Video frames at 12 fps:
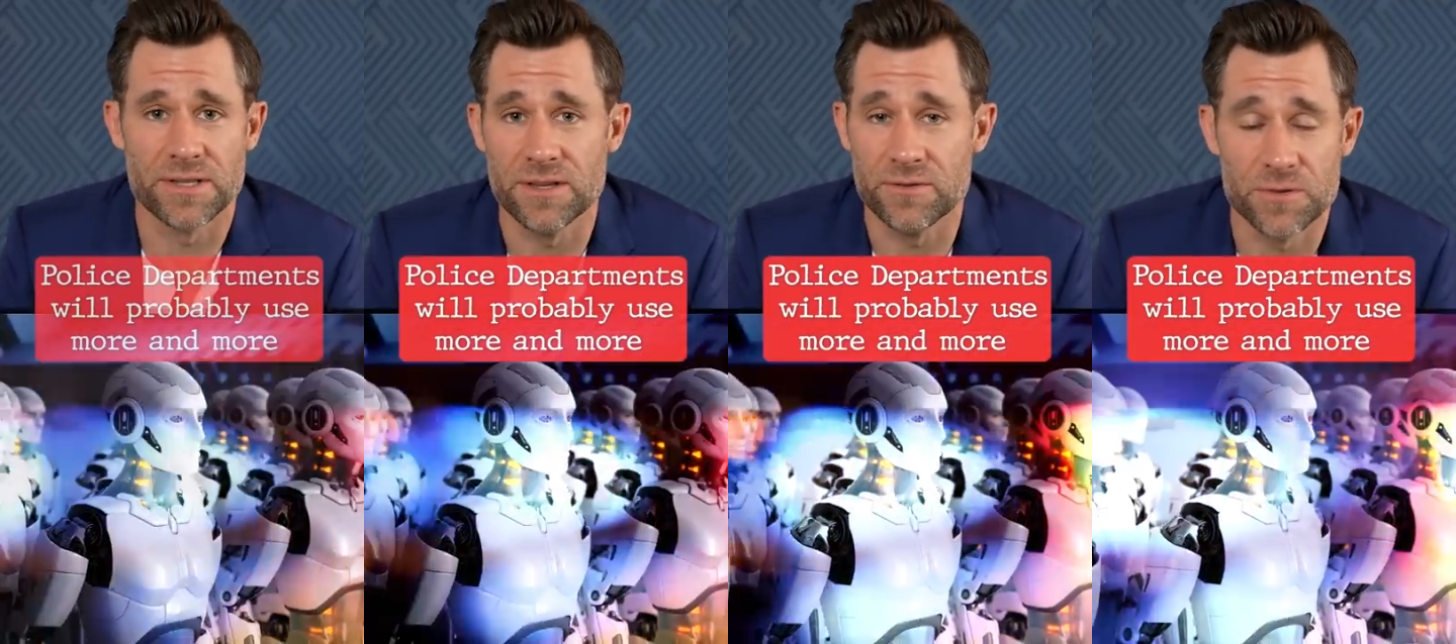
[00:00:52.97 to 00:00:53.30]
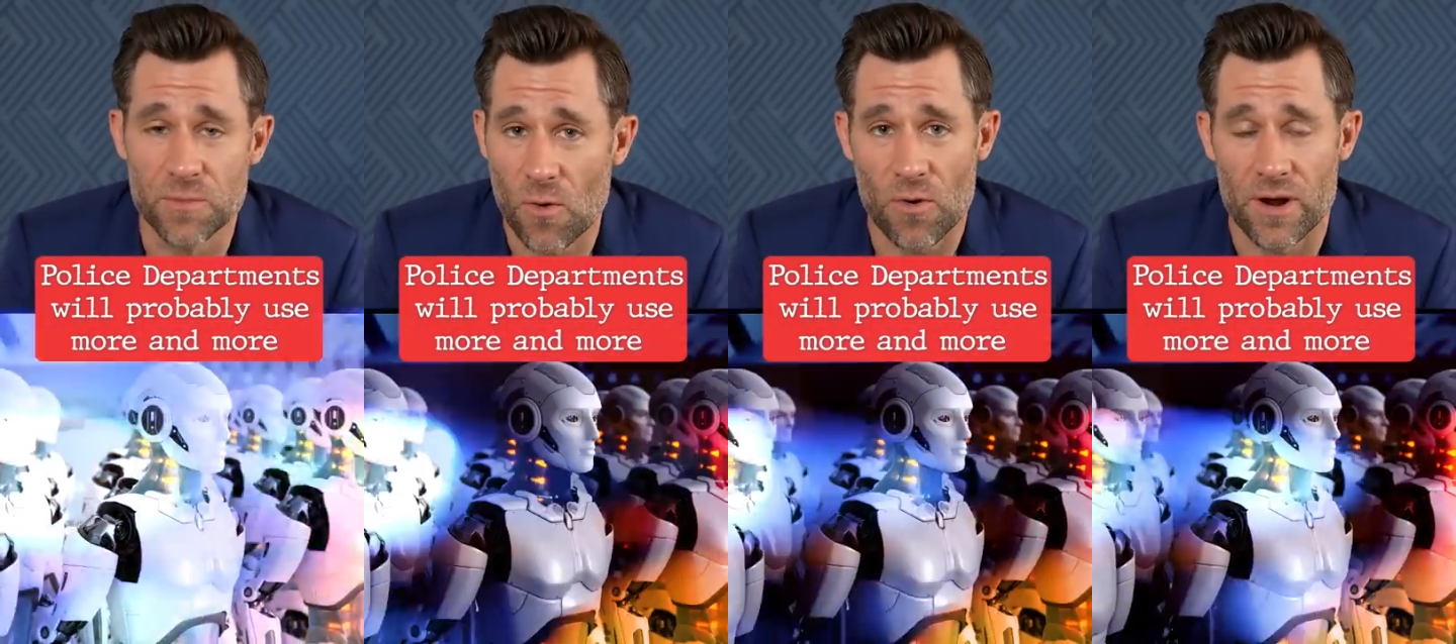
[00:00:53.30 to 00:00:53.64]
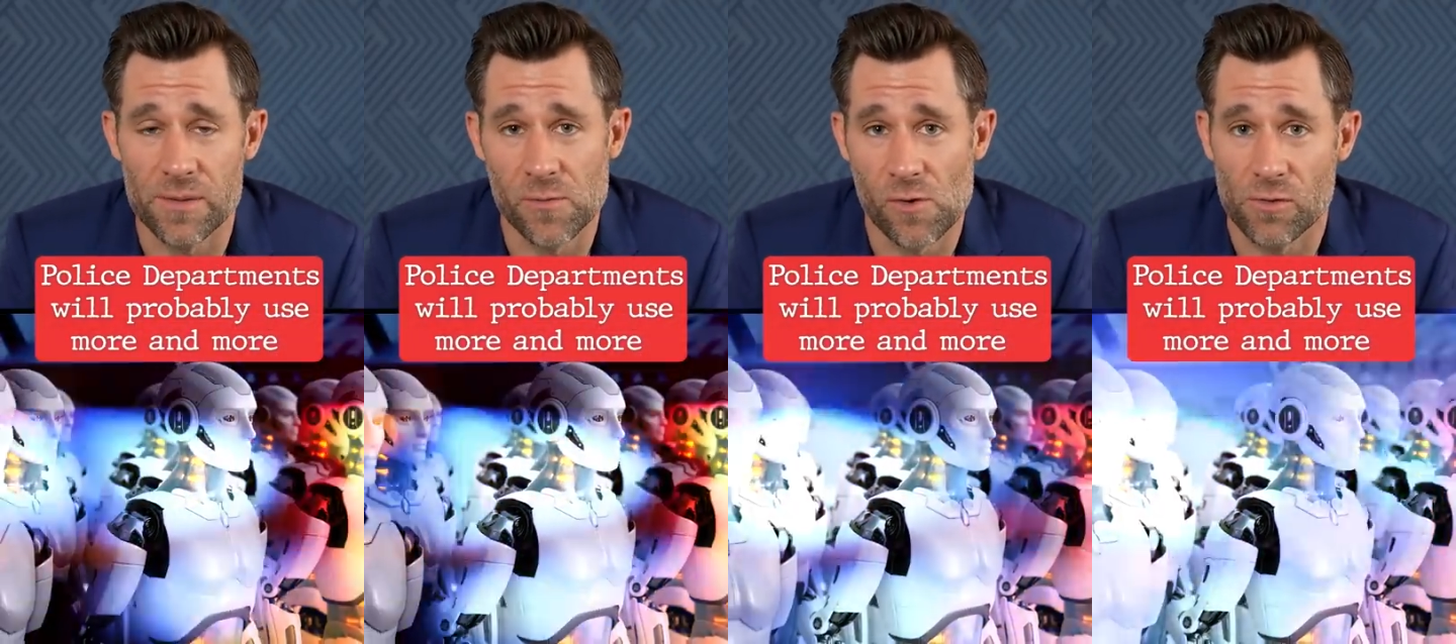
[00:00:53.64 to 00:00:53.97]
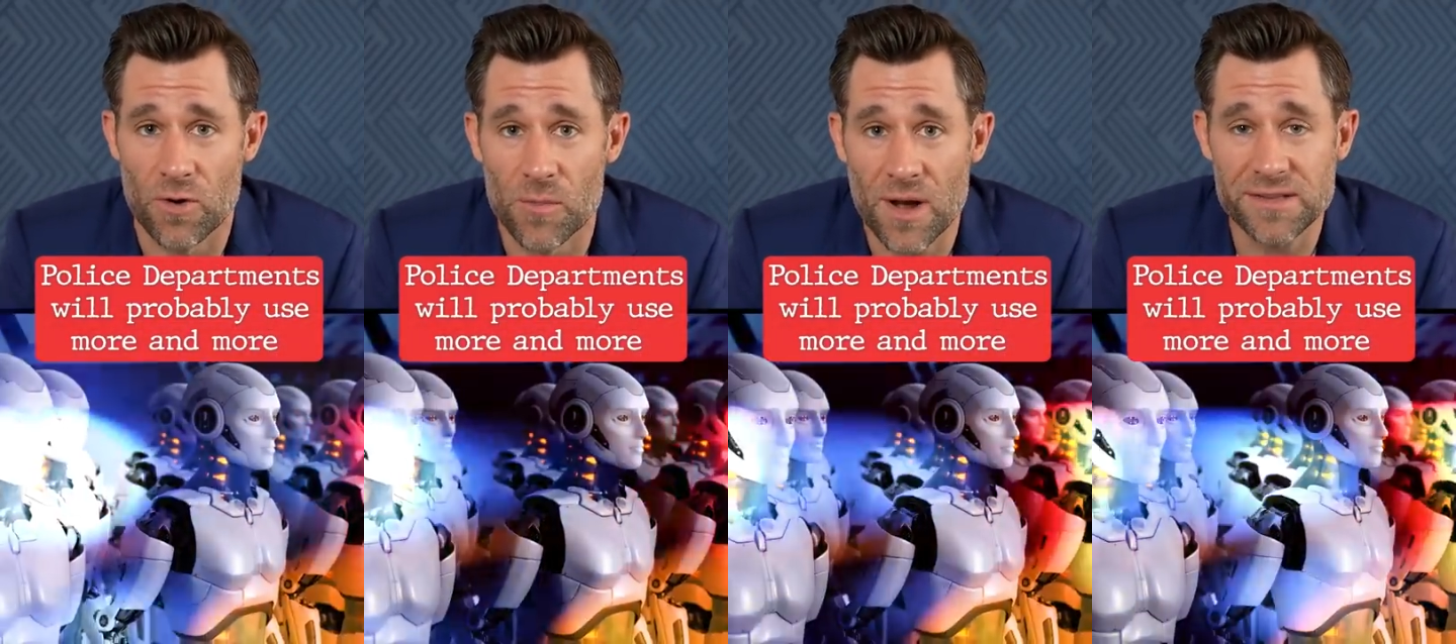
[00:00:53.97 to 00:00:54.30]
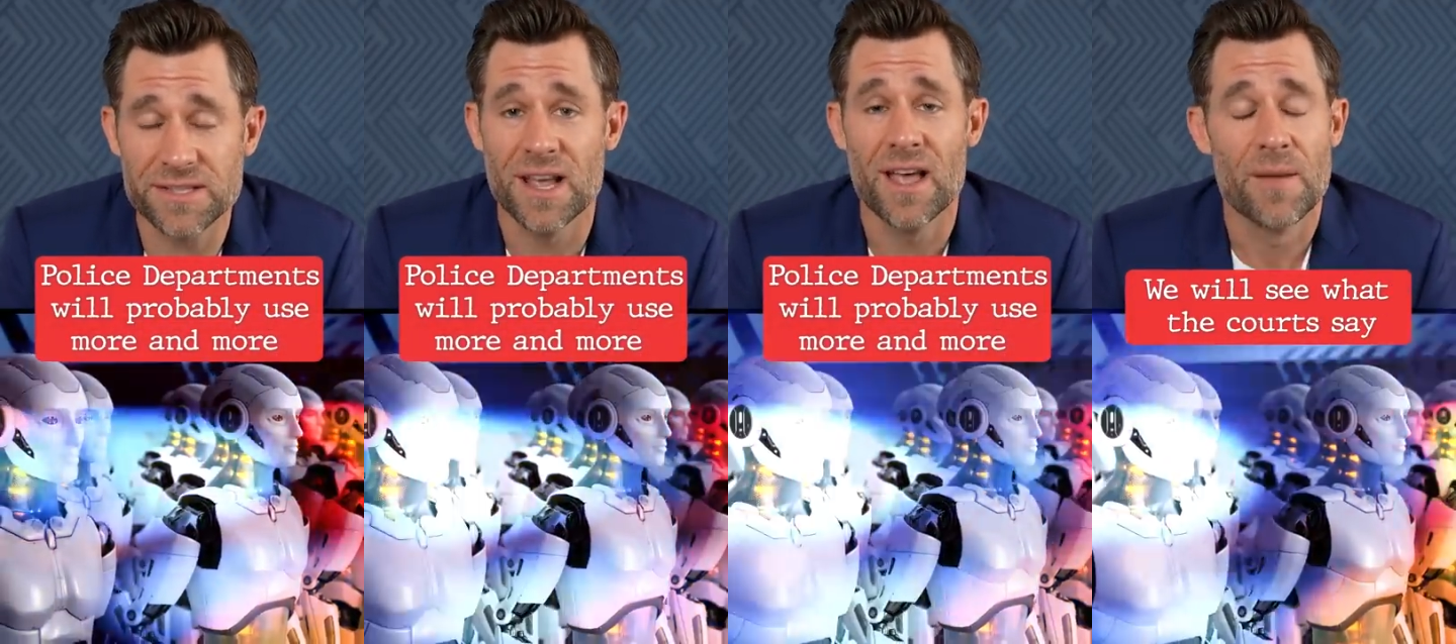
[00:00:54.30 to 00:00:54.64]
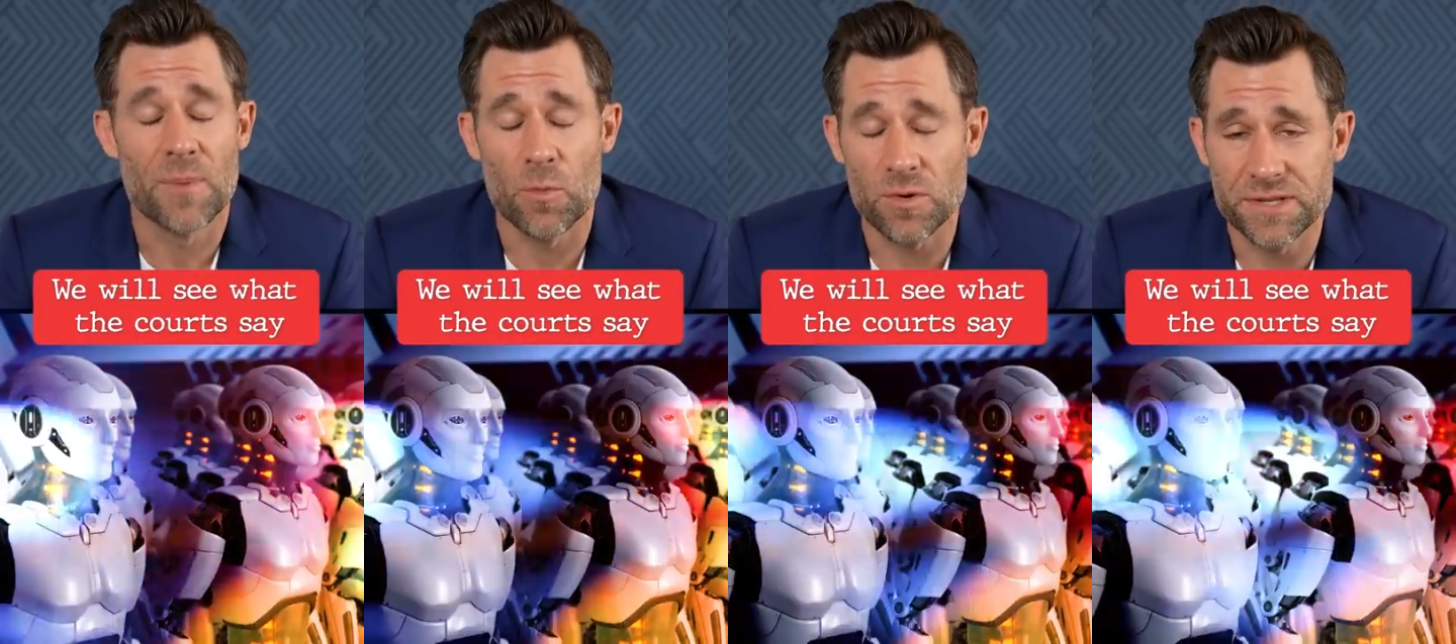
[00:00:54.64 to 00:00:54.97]
to use more and more robots,
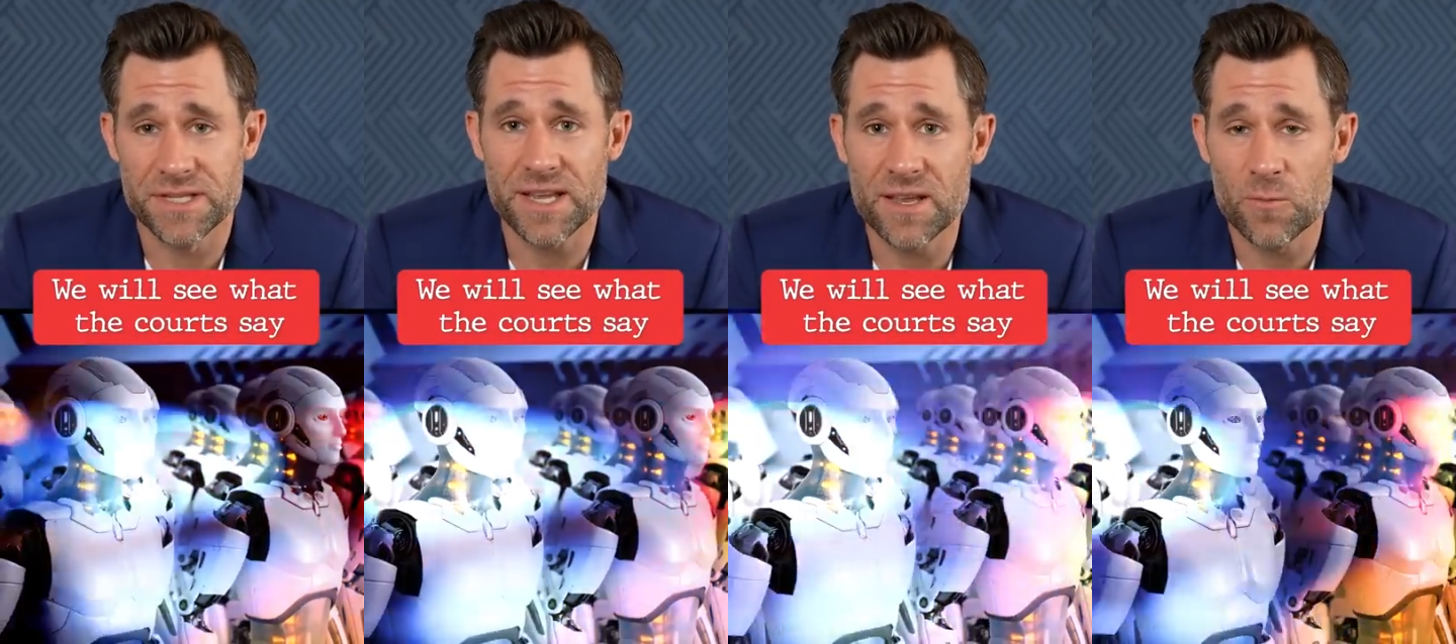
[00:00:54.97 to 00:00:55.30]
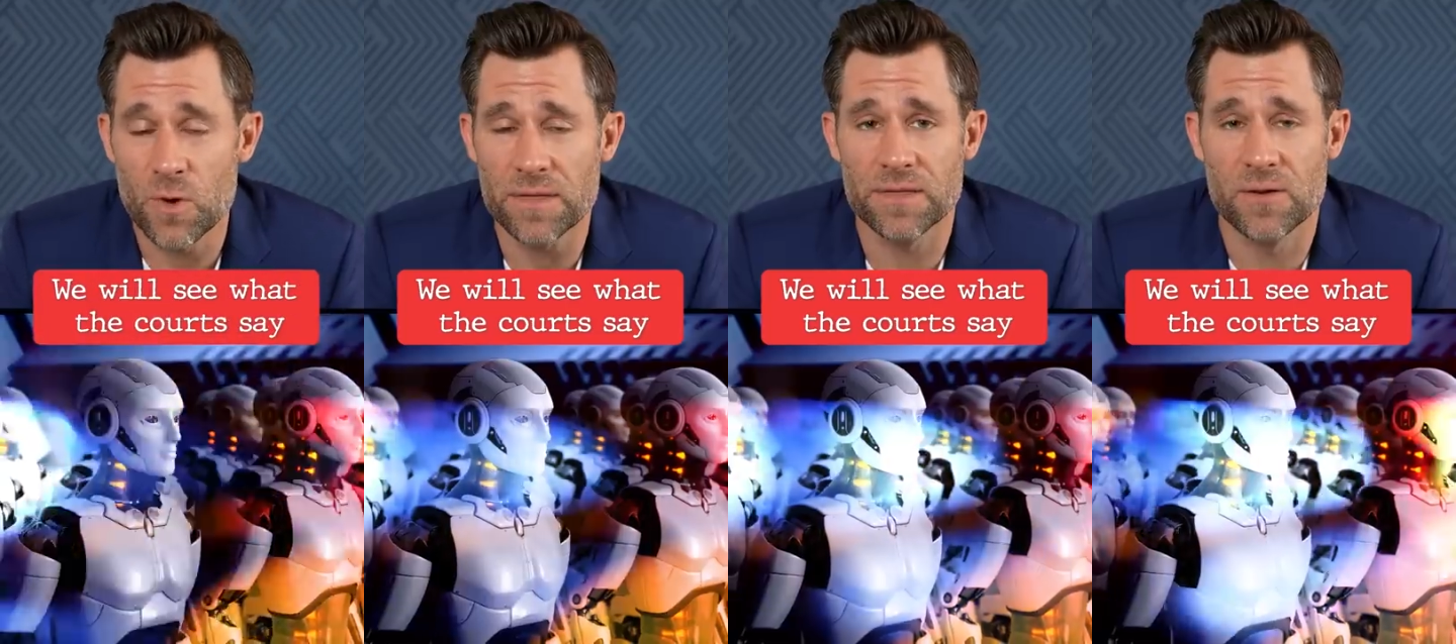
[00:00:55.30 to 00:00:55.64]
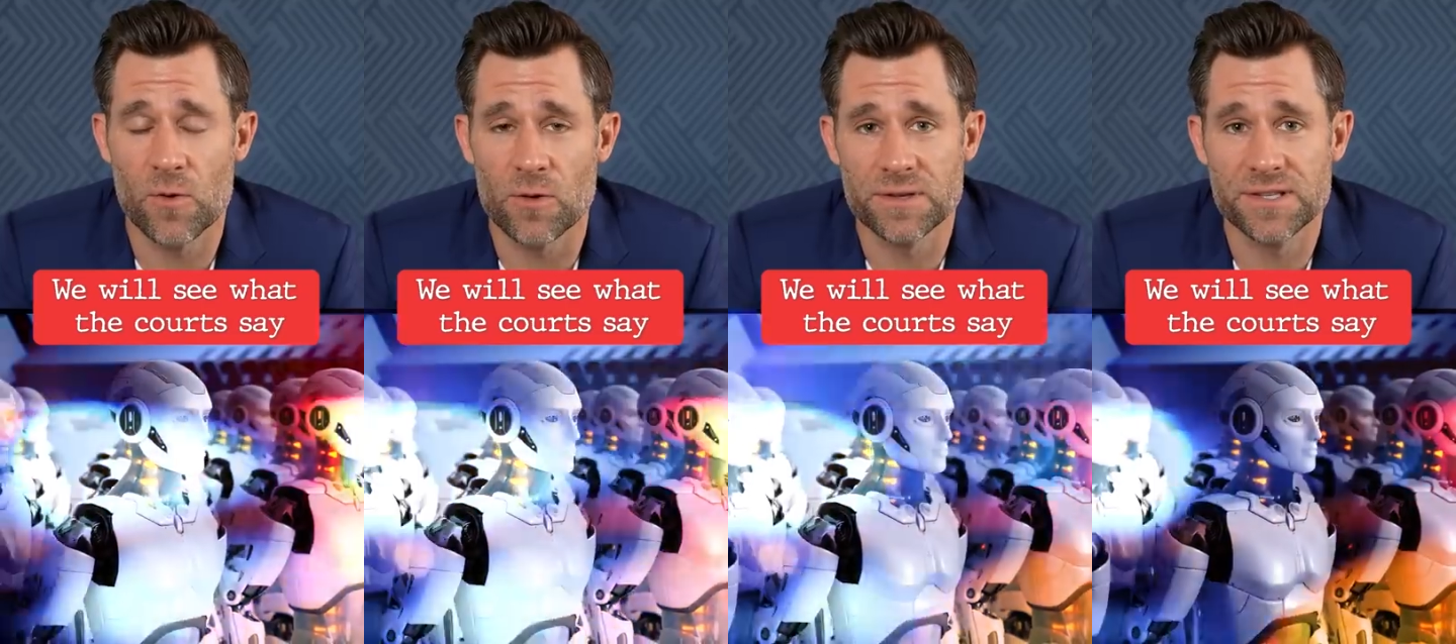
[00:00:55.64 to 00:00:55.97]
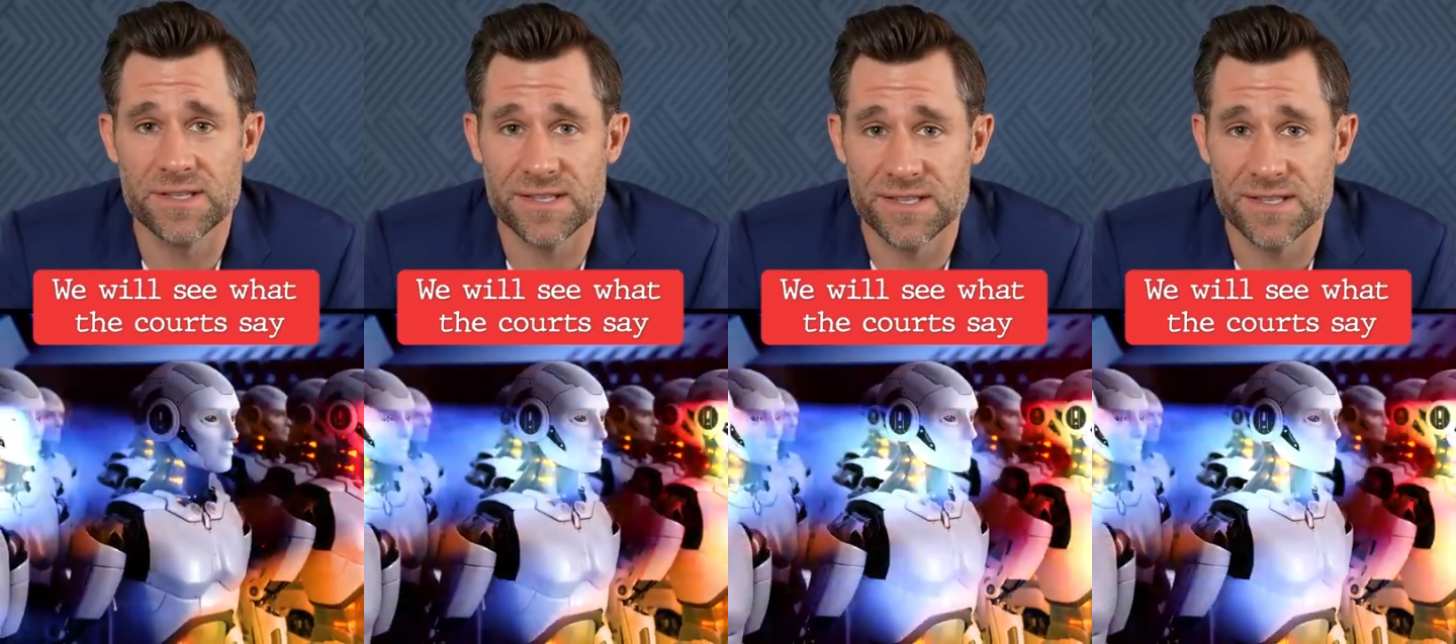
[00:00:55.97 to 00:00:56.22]
but we'll see what the courts